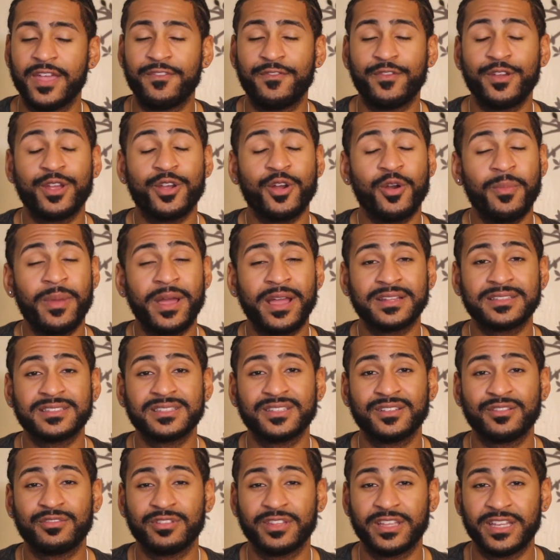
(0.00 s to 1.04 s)
If we go back to
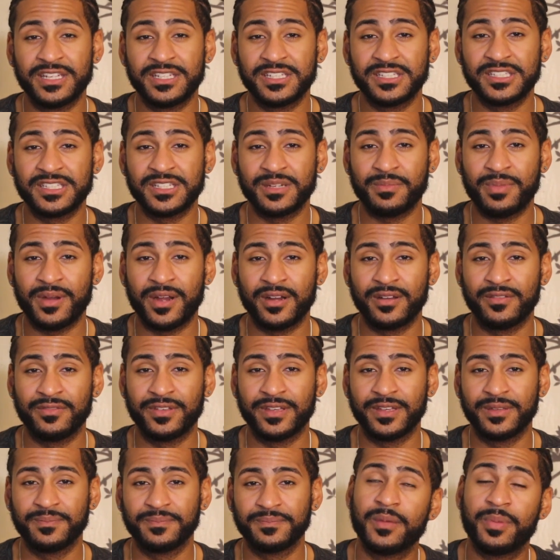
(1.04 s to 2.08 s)
the relationship part of
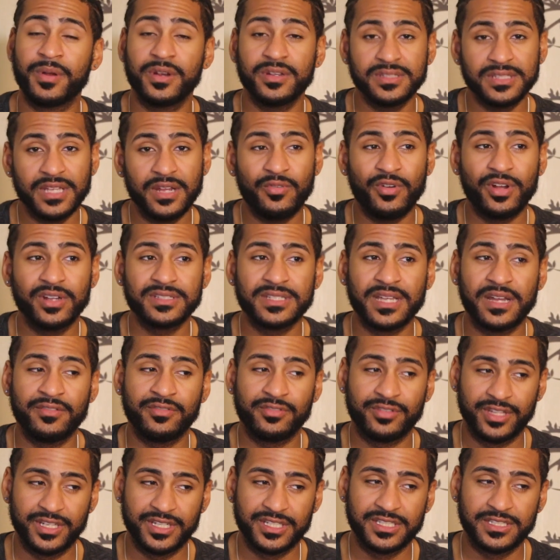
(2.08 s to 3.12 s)
it, the person I want to have a
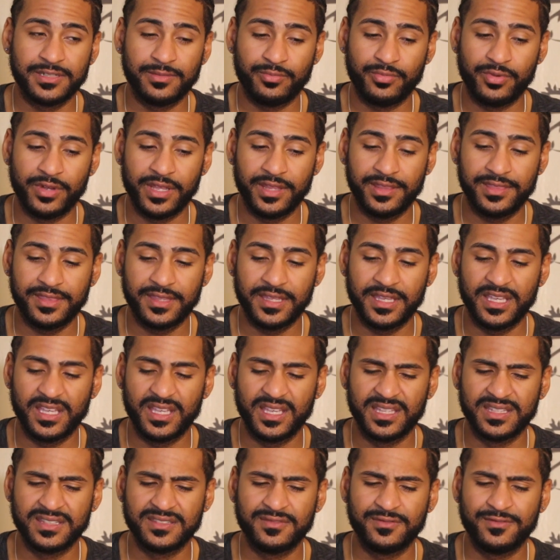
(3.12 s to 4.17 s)
relationship with
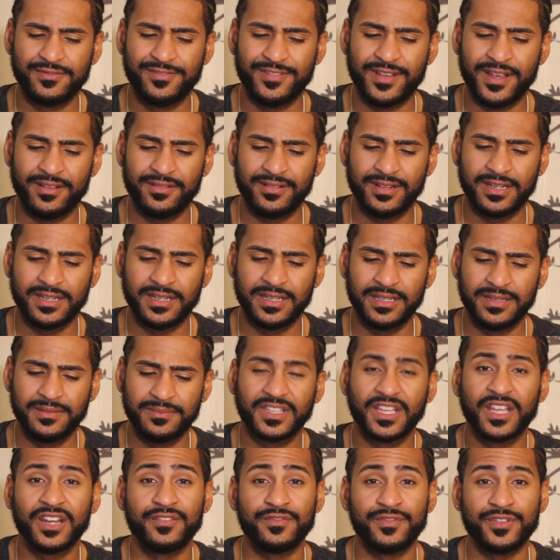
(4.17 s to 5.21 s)
is very
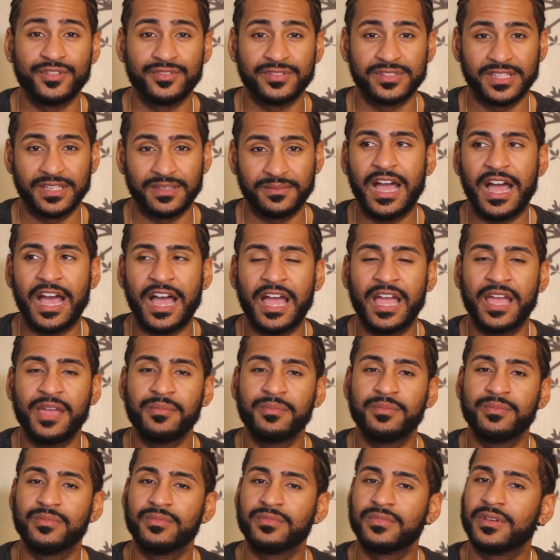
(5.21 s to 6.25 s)
confusing.
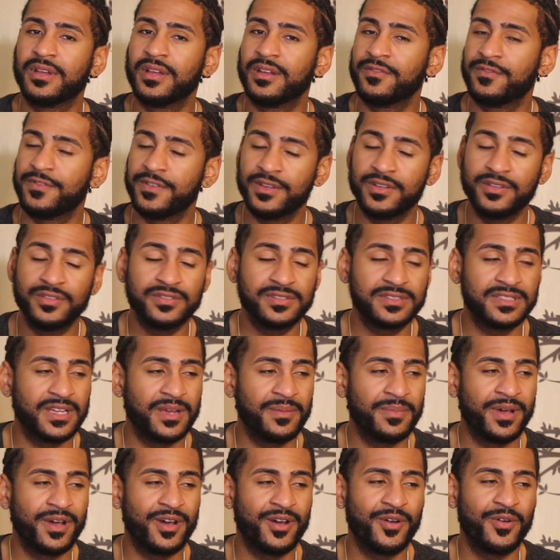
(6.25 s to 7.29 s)
I'm confused
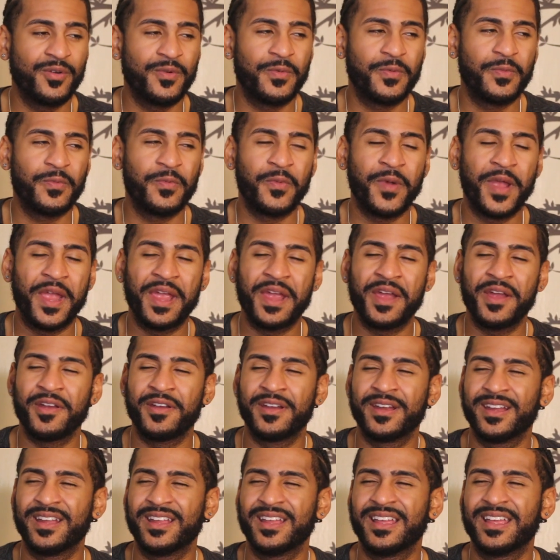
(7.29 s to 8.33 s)
about
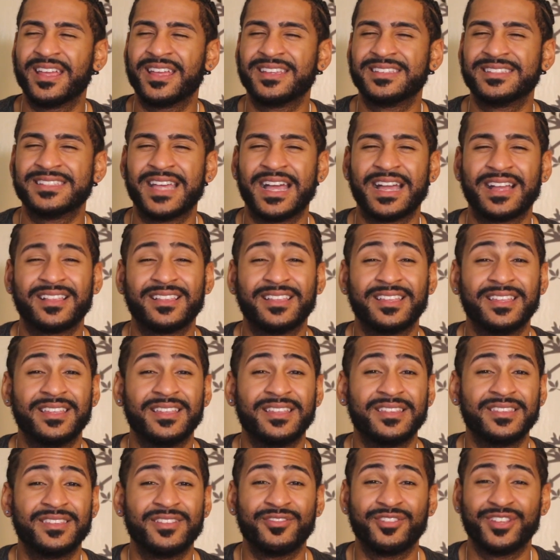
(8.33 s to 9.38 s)
where
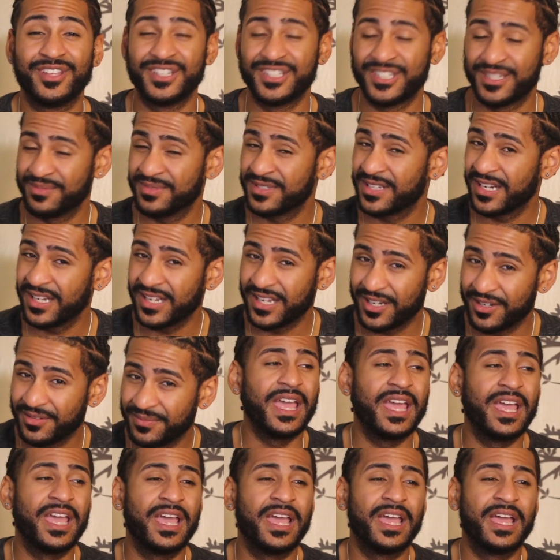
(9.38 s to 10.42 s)
exactly the relationship's gonna go,
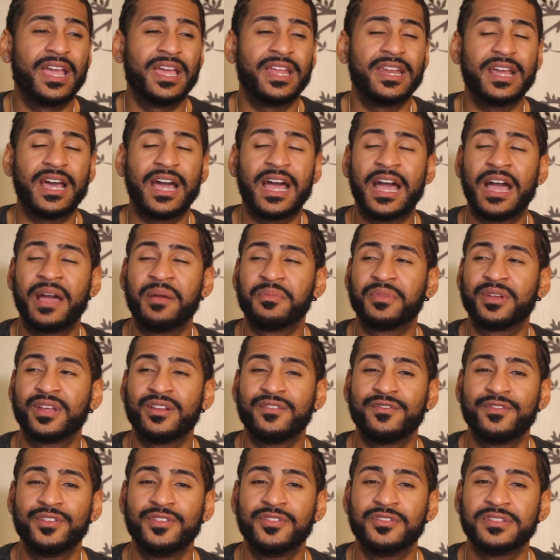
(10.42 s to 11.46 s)
and I'm
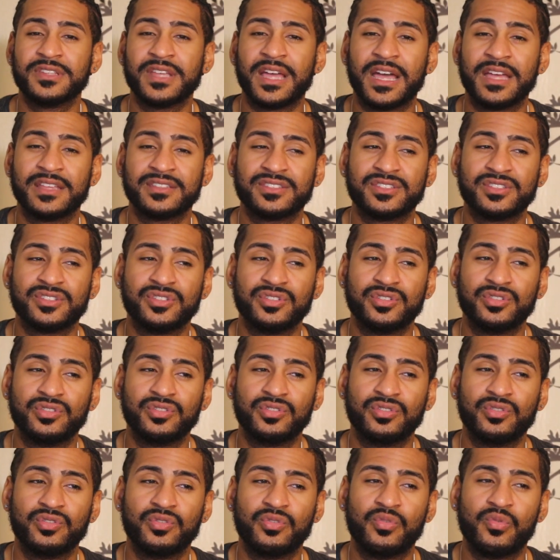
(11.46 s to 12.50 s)
confused as
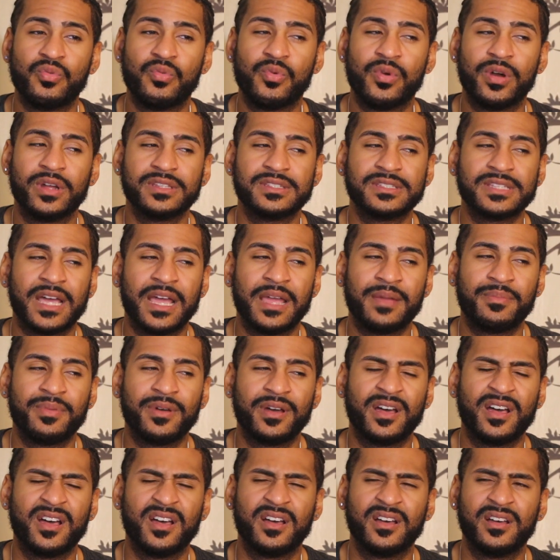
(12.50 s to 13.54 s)
to what type
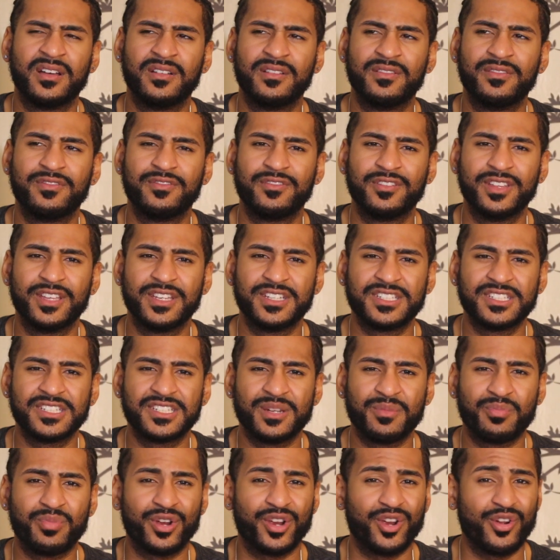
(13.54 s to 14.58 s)
of
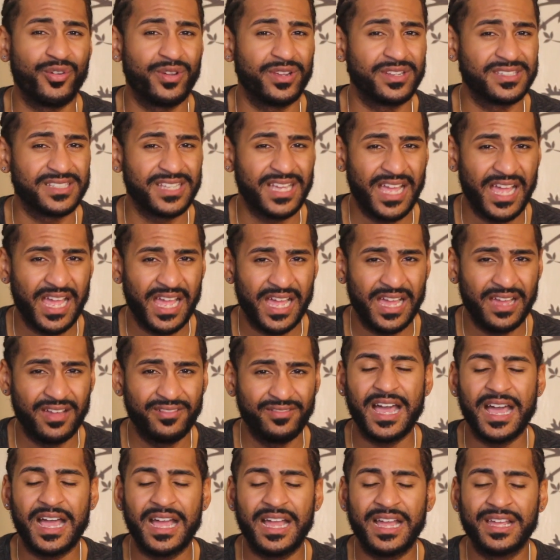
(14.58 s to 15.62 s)
relationship we're going to have.
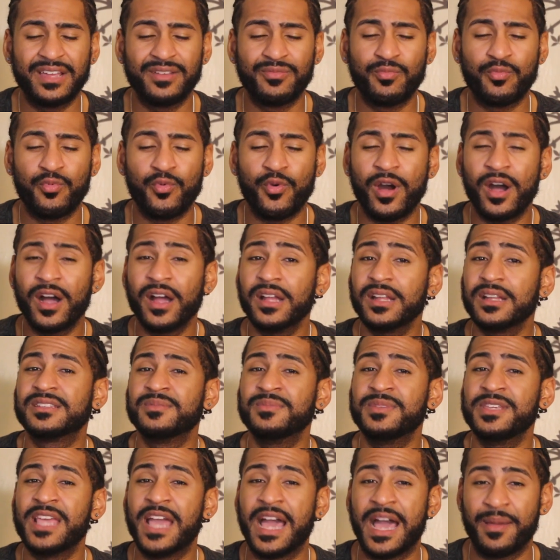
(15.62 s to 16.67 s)
I want to
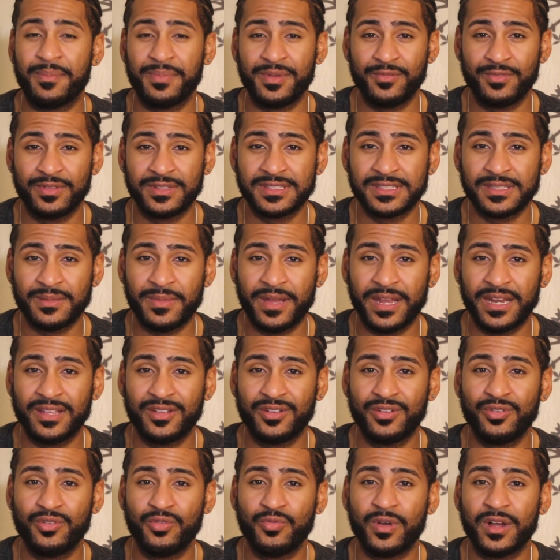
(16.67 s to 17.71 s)
be happy with somebody
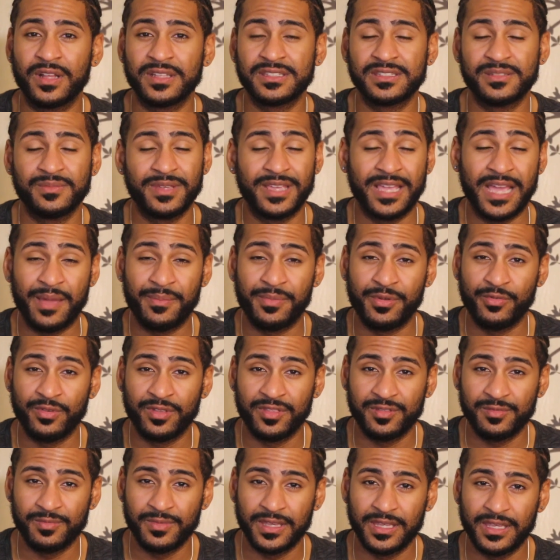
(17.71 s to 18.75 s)
who wants to be happy
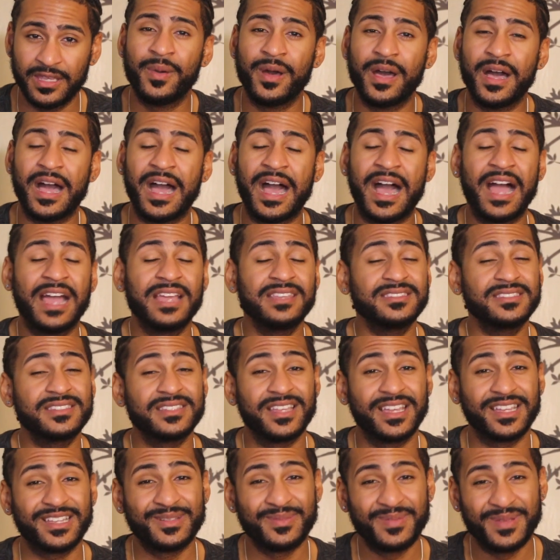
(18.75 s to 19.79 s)
with me, but I
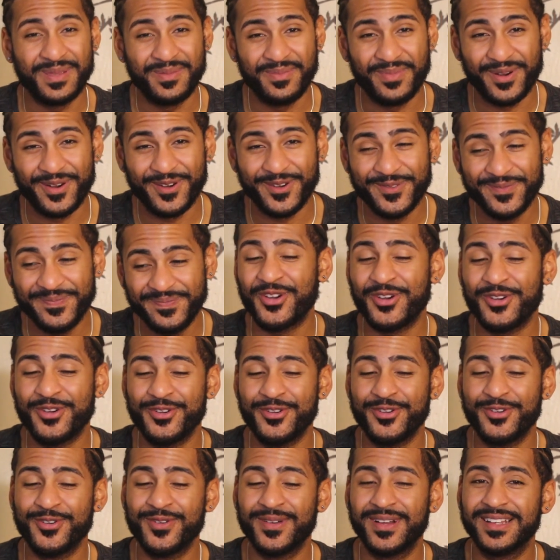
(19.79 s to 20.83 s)
select people
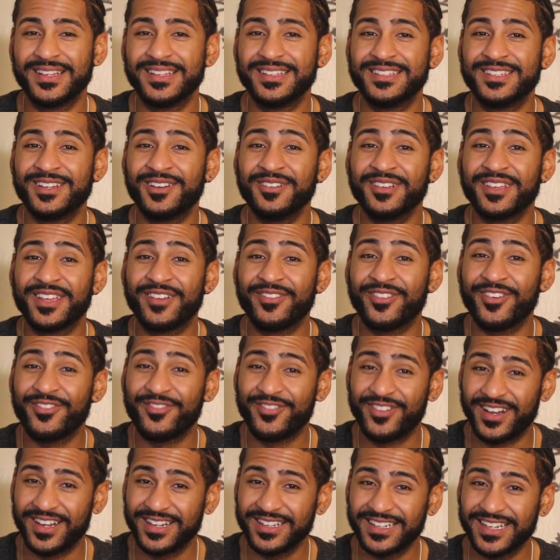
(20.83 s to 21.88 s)
who don't give a
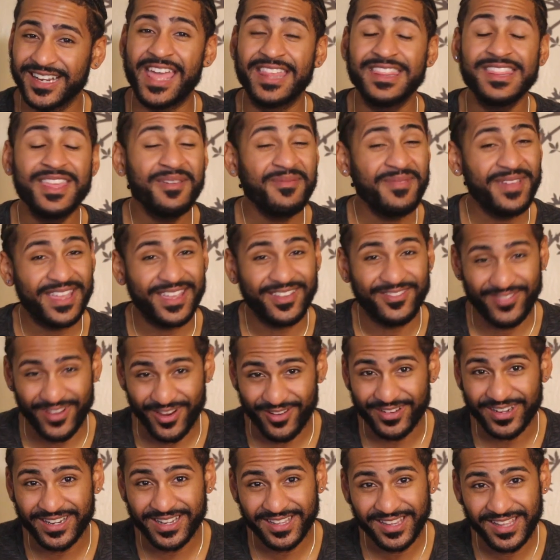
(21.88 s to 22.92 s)
fuck, and they make it
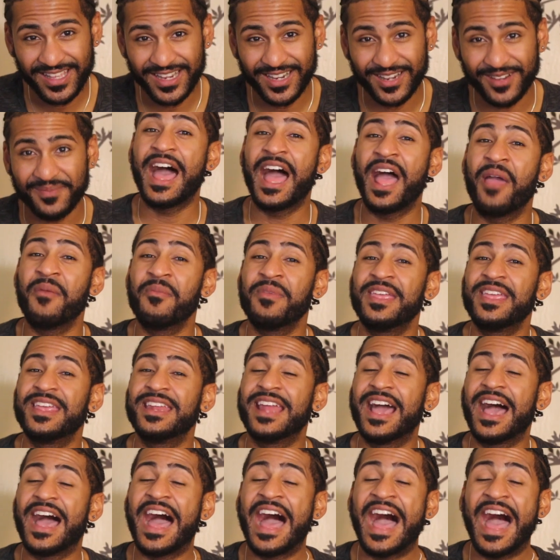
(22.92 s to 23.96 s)
very clear. I
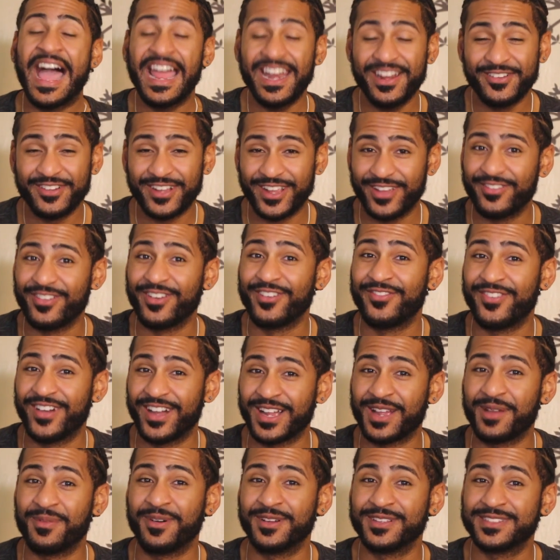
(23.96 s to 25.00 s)
mean, I don't give a
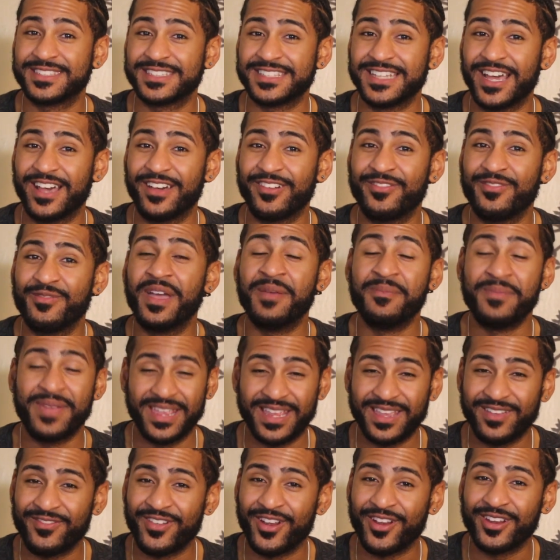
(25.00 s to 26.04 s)
fuck about stuff and
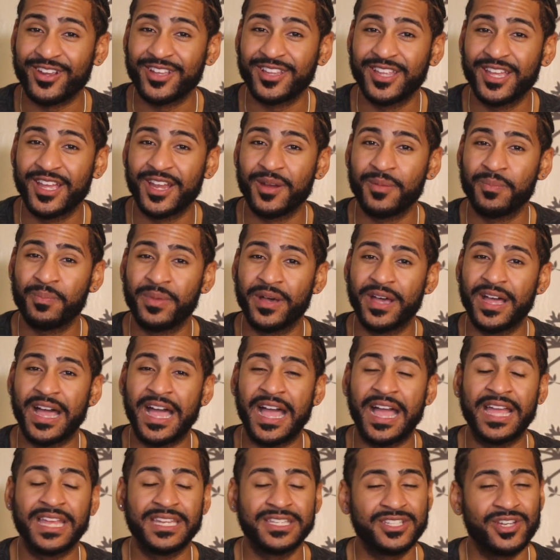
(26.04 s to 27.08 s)
make it very clear, but
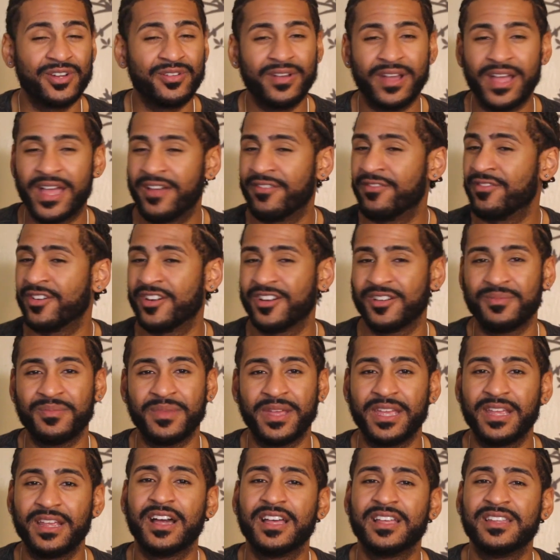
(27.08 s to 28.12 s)
I don't ever
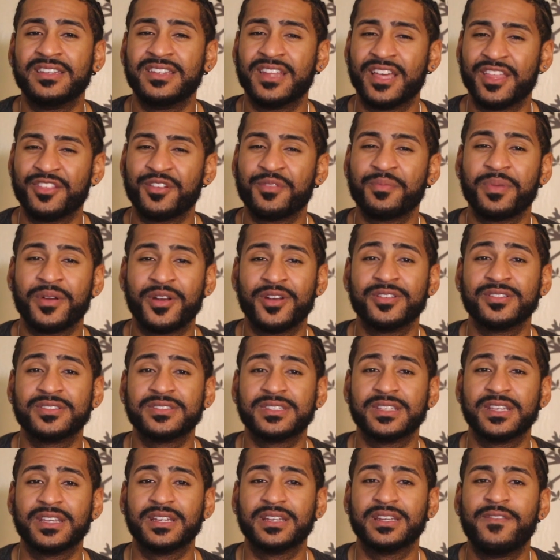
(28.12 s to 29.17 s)
make another
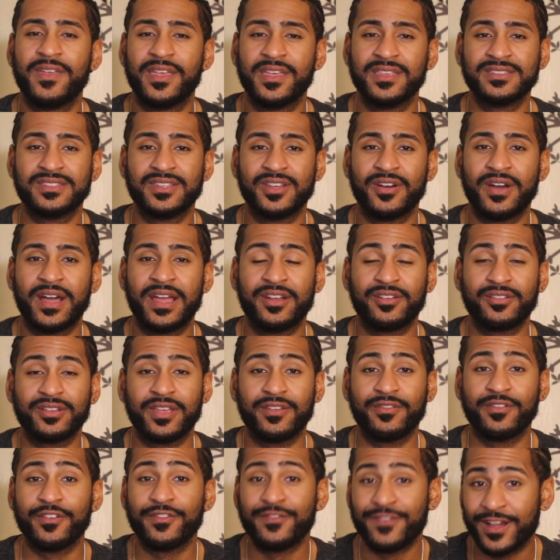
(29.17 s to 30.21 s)
person feel as though I don't
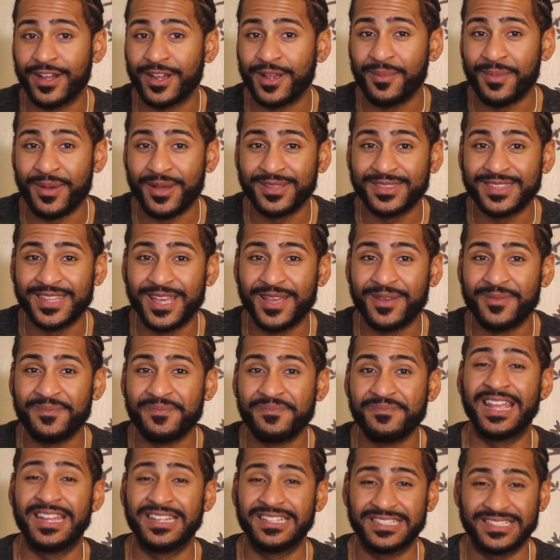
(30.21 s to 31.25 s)
give a fuck about them
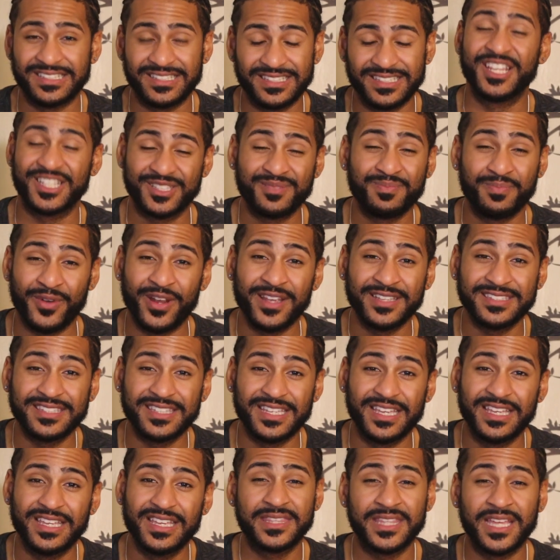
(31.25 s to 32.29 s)
and just express
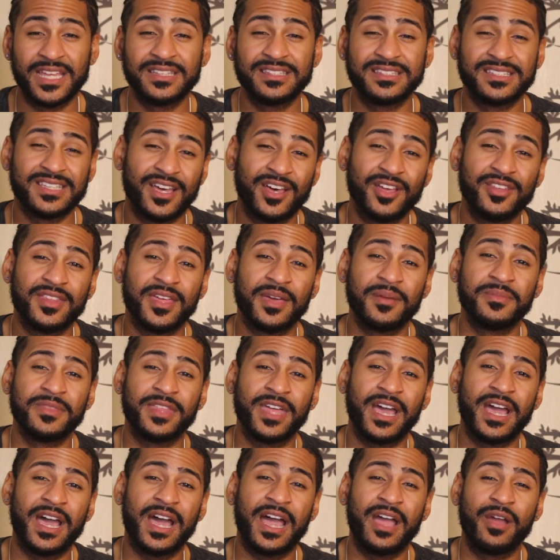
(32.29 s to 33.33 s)
it, then tell them
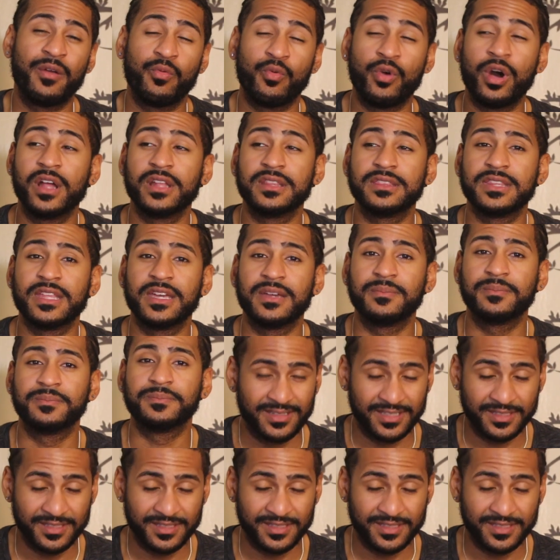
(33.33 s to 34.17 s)
that I want them.